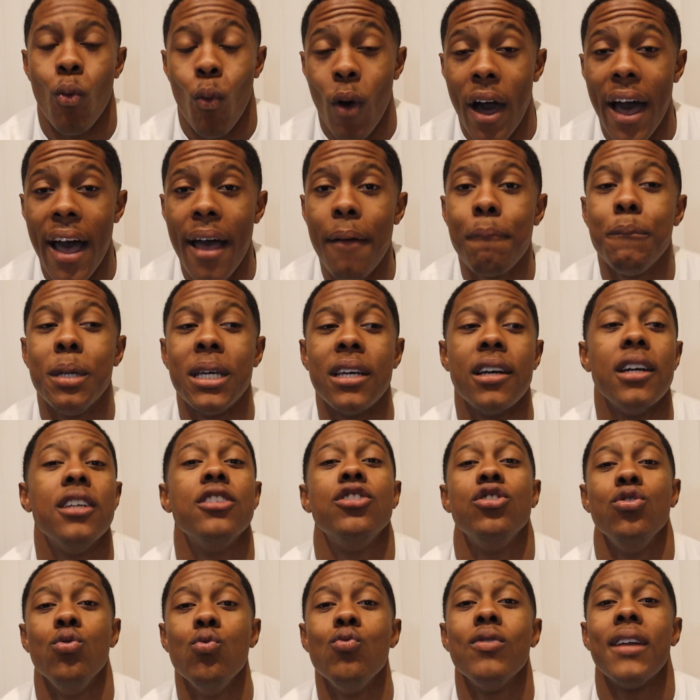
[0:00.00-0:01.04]
Why?
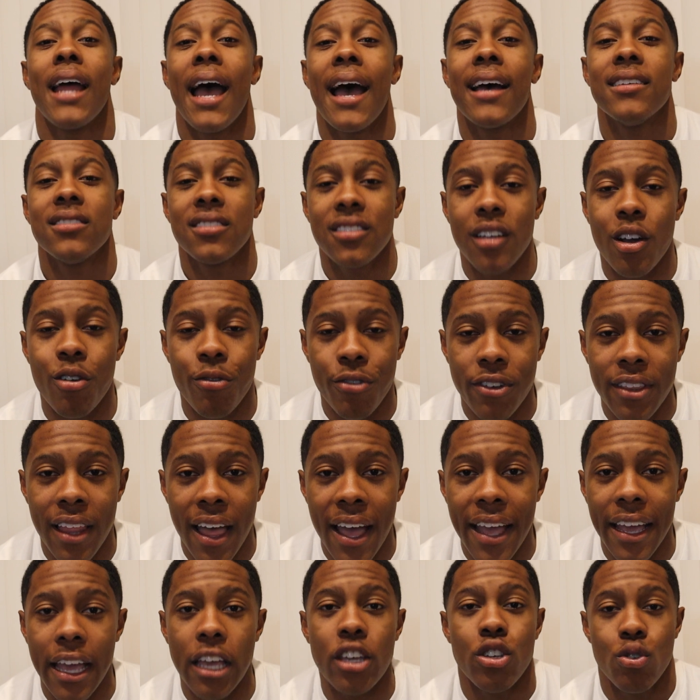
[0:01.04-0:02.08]
Because you're not self
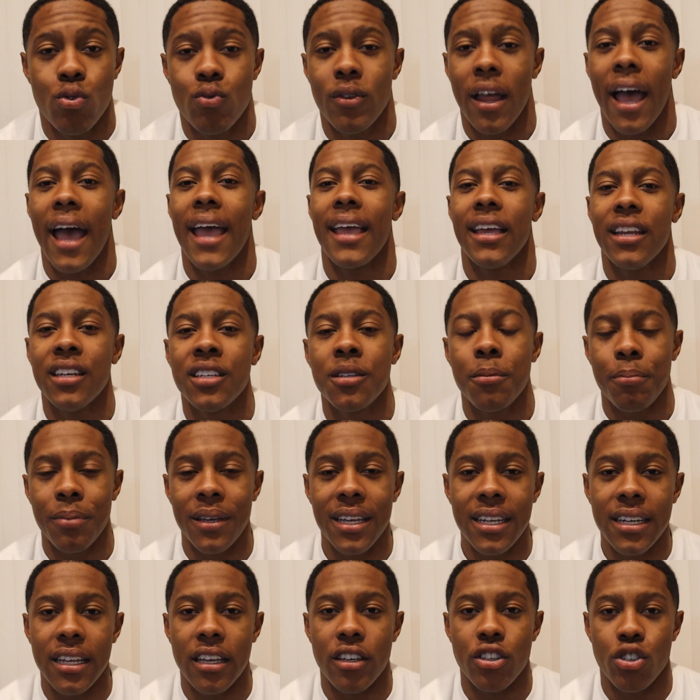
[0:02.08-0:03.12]
reliant. You're not
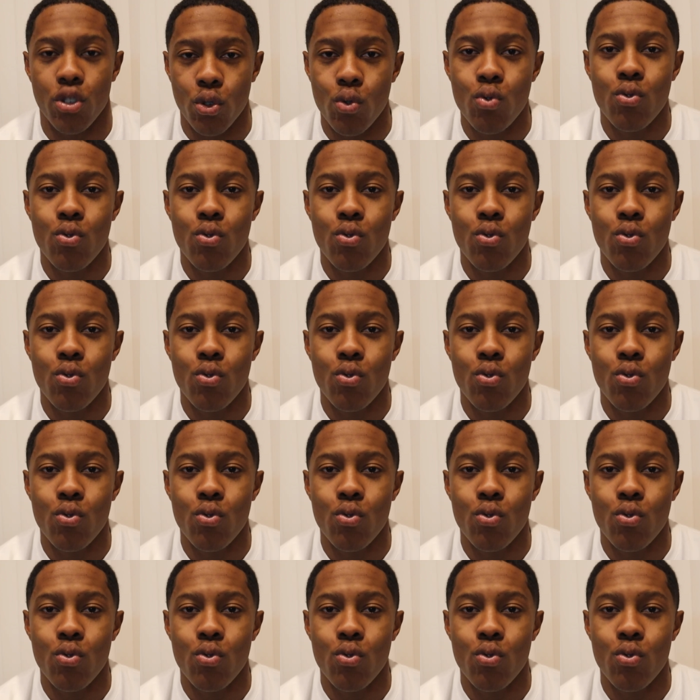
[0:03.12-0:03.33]
independent.